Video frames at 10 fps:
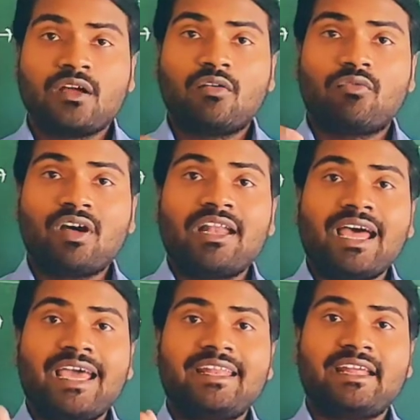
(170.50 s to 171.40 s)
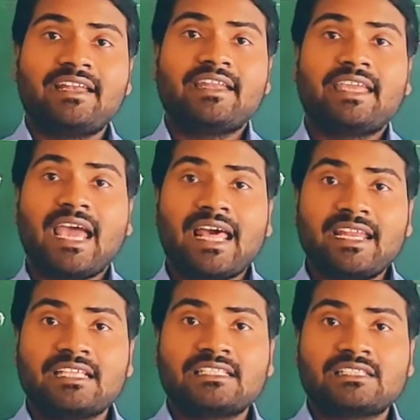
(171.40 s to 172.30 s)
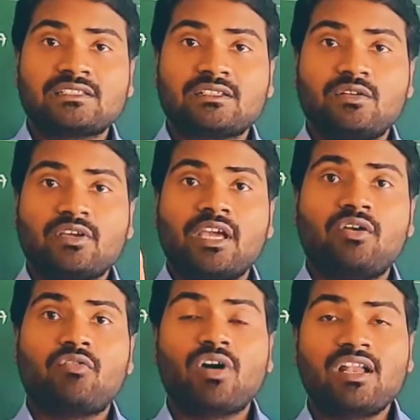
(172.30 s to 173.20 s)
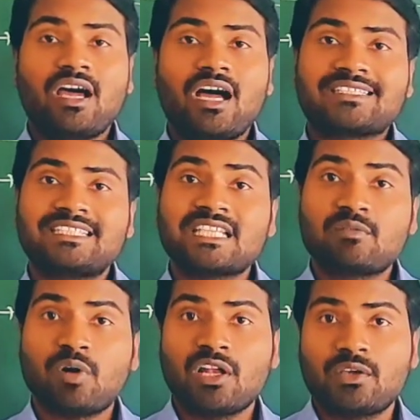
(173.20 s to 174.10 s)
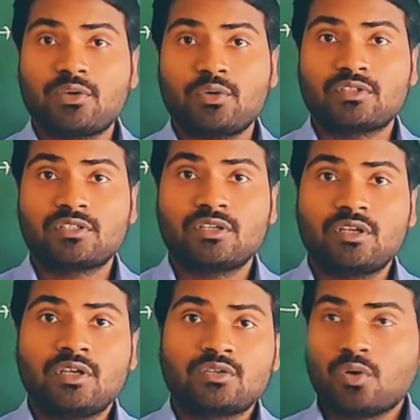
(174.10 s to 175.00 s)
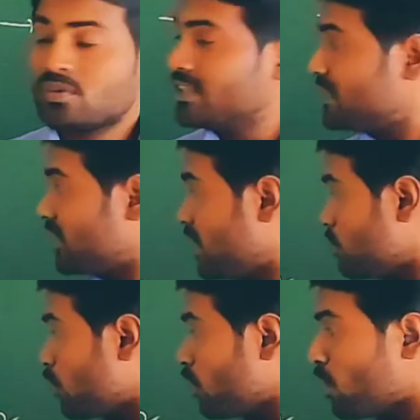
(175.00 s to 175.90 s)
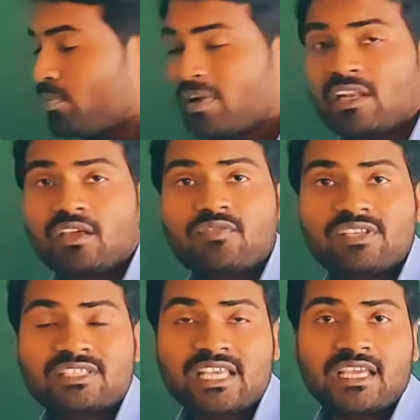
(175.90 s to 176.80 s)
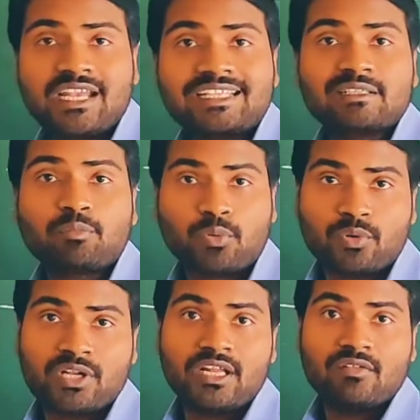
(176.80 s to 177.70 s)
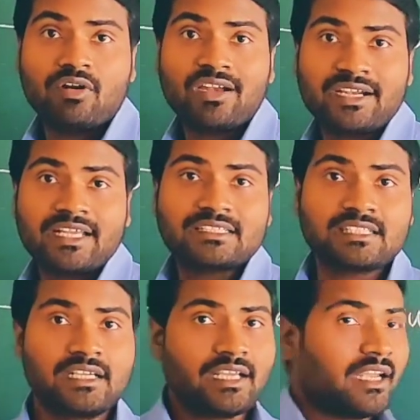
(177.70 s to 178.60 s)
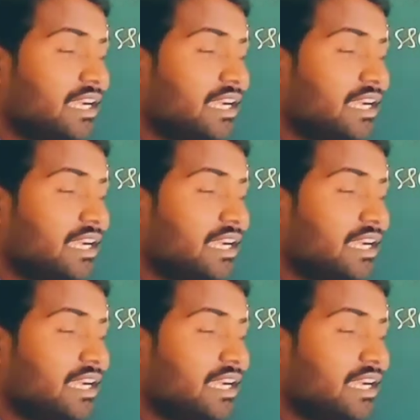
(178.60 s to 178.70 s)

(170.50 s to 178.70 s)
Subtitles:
One iron carries one oxygen molecules. So this hemoglobin, if you see, it is a protein. What it is? It